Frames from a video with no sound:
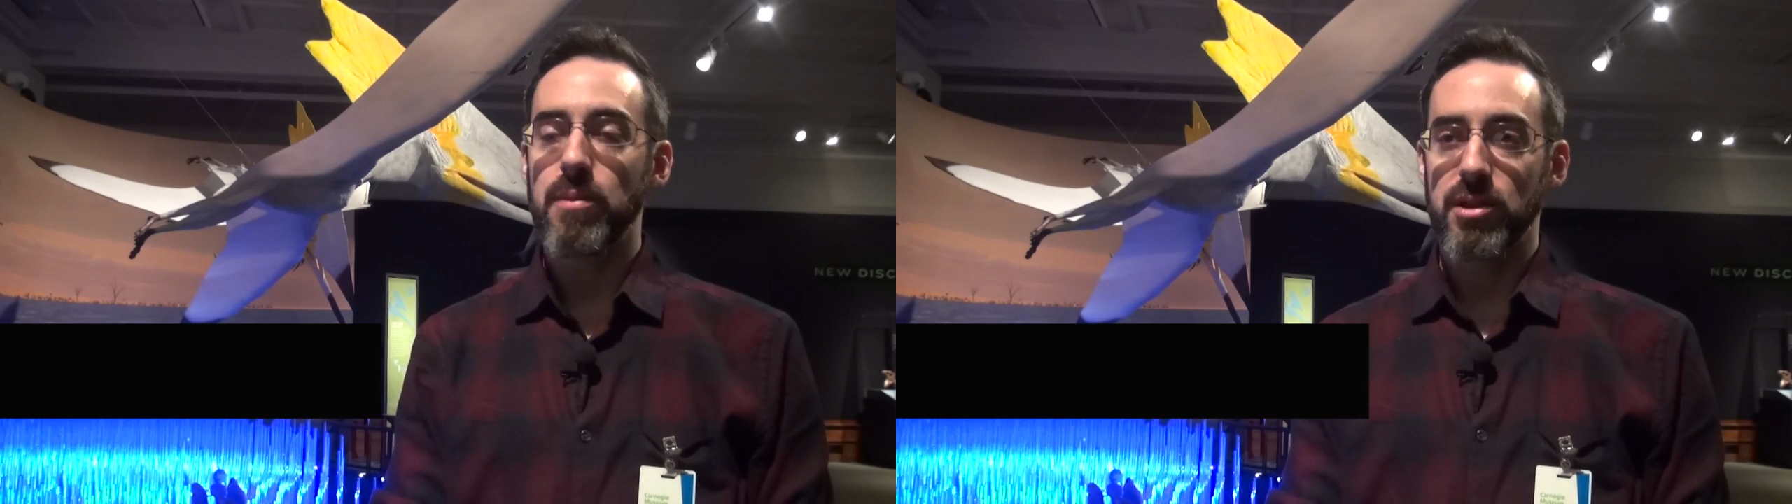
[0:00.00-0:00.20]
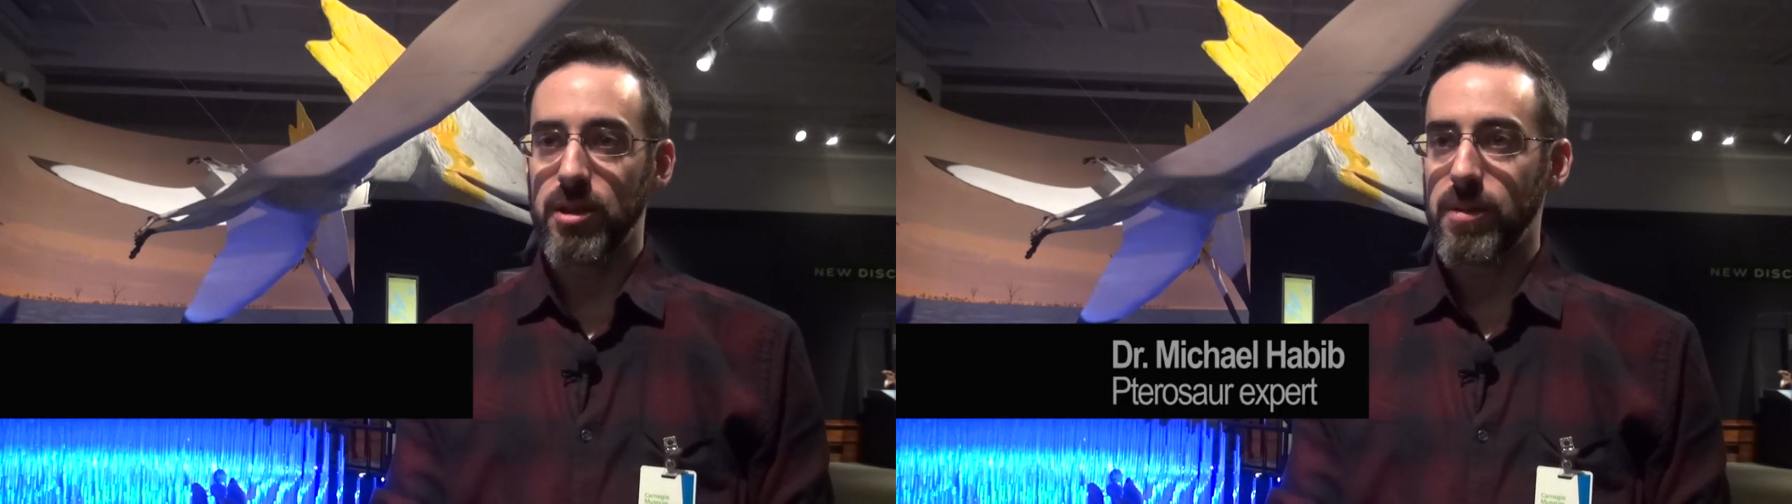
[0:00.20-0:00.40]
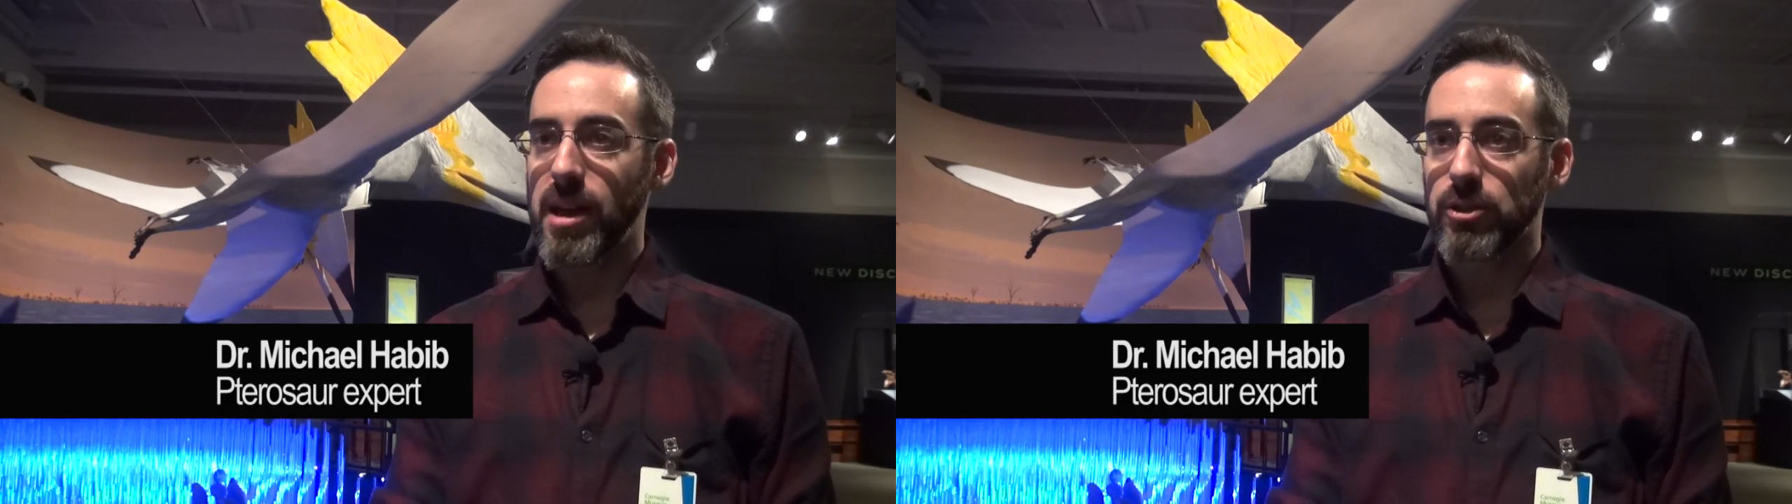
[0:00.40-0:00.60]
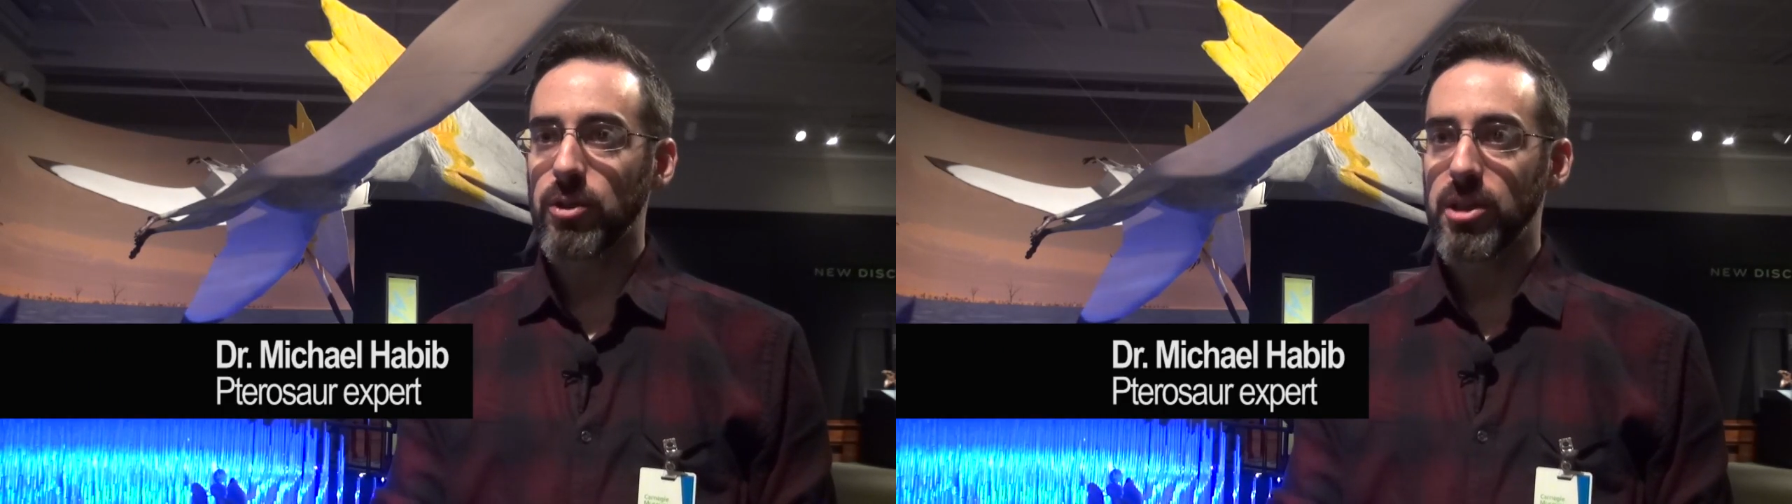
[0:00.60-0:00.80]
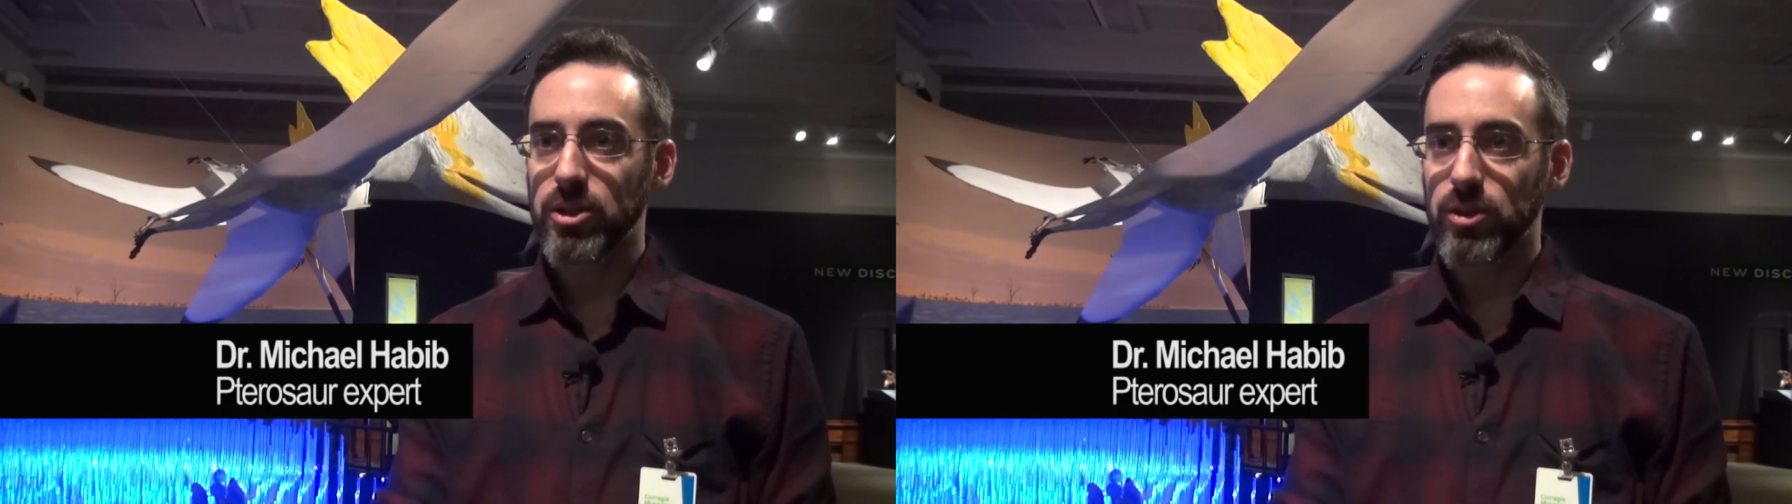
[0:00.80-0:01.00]
Museum of
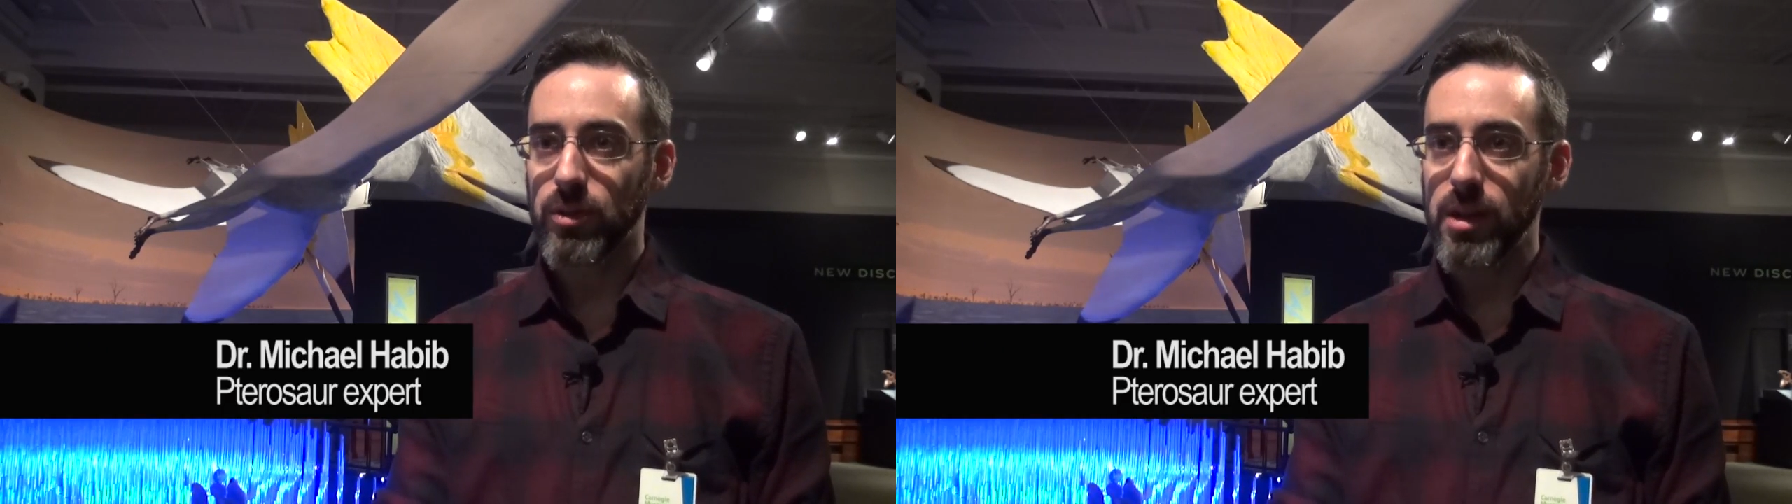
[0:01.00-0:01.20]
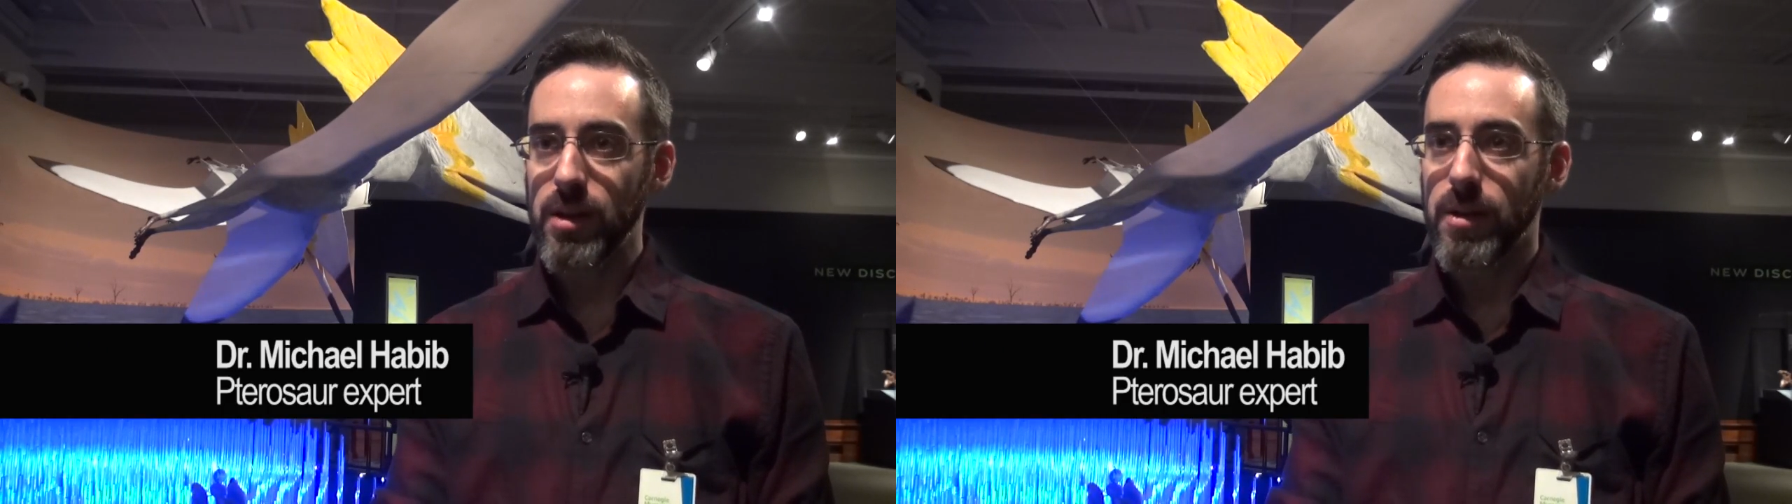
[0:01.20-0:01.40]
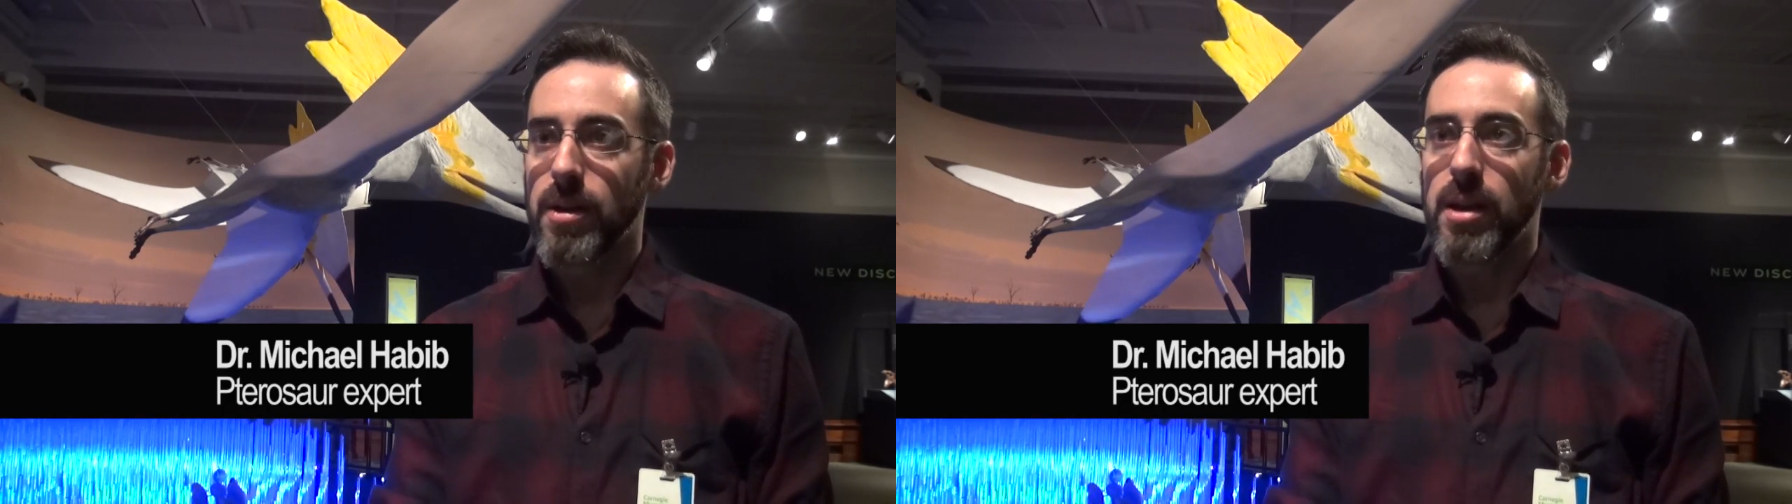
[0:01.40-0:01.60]
Natural History